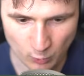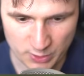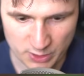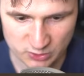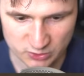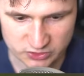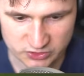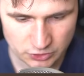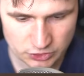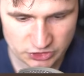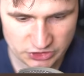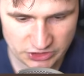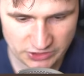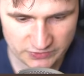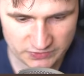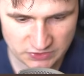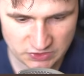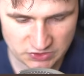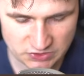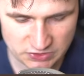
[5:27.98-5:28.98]
wheels. You see,
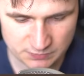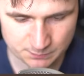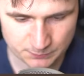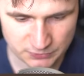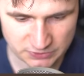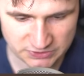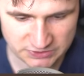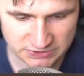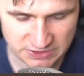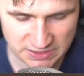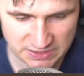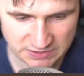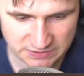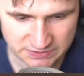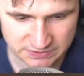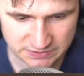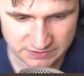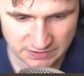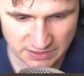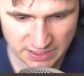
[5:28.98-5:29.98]
this is the
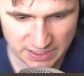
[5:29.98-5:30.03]
precise